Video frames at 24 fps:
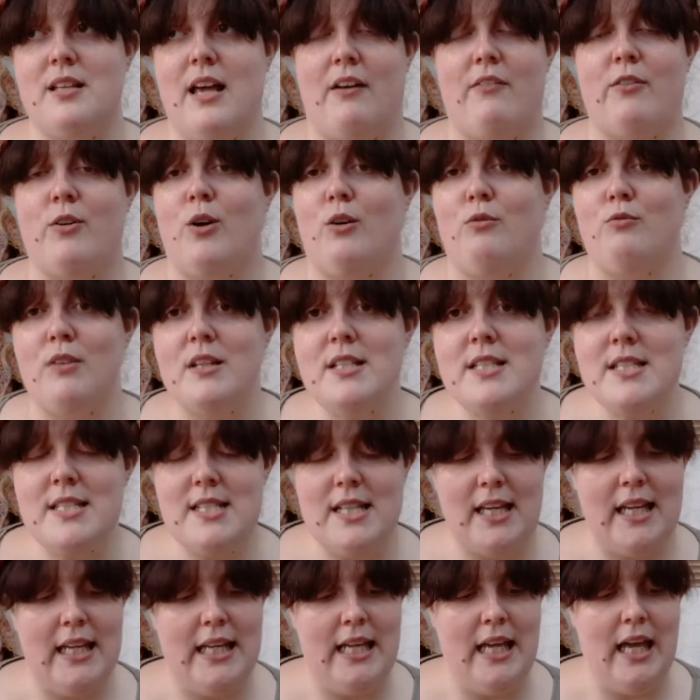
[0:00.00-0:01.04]
haven't gone
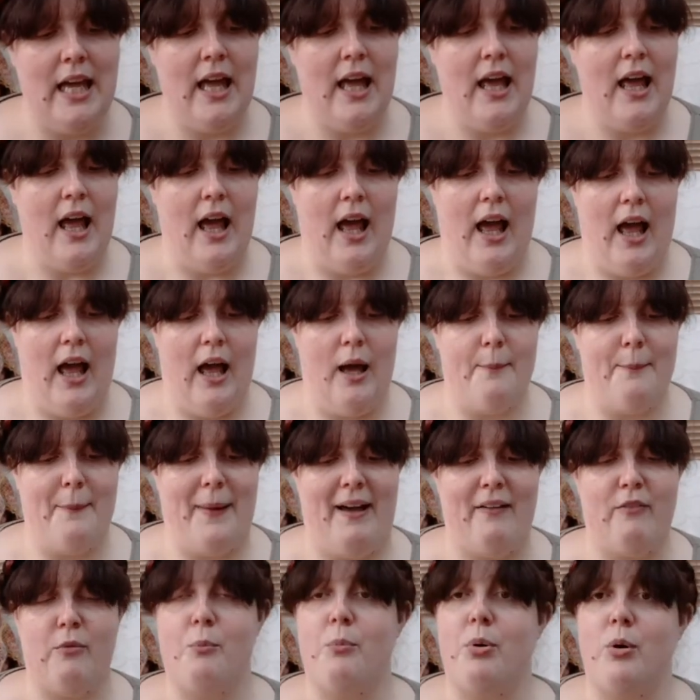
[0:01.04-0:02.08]
musty,
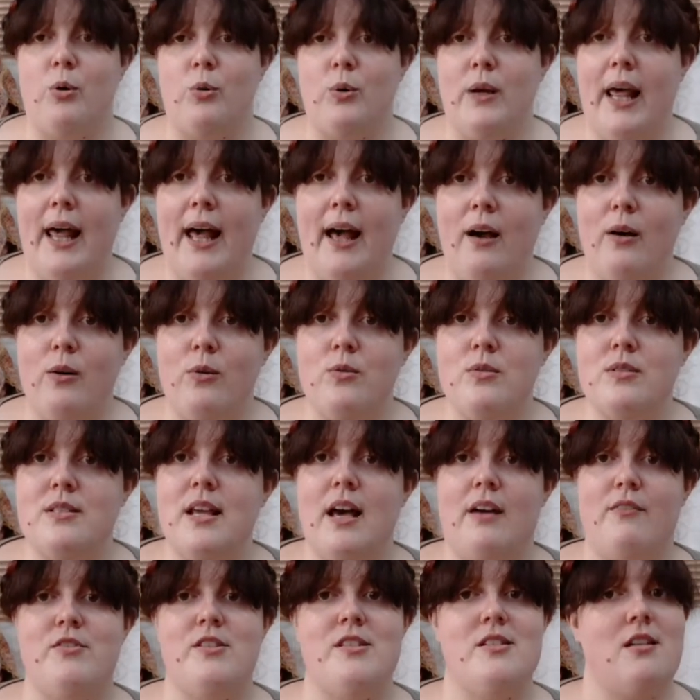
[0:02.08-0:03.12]
haven't pulled out,
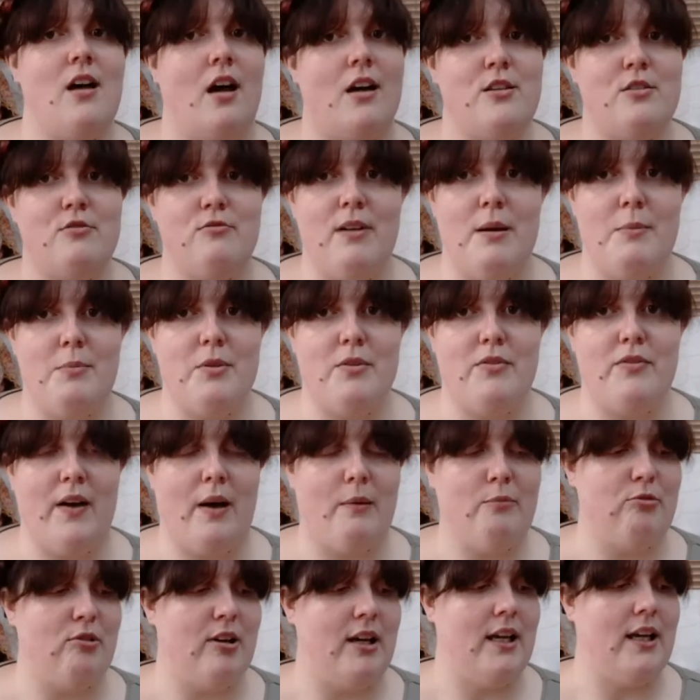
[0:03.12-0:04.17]
haven't started to rip the
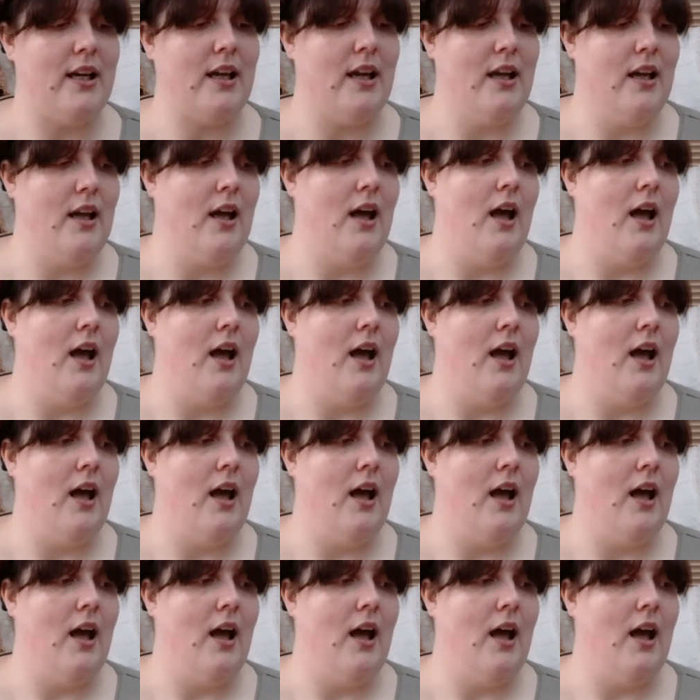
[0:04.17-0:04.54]
fabric.